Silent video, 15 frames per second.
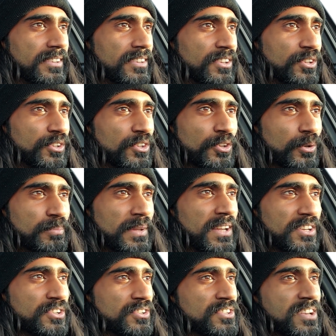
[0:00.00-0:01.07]
you, will be
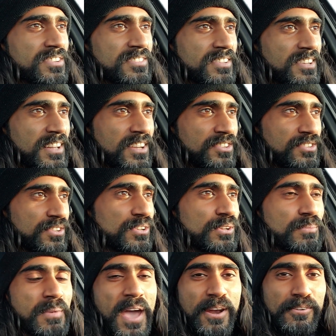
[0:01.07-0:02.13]
at your destination in a
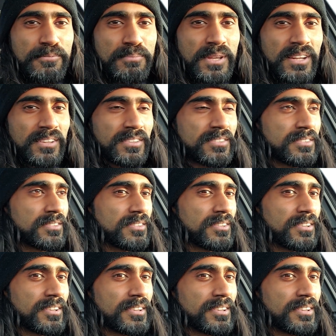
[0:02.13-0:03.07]
matter of minutes.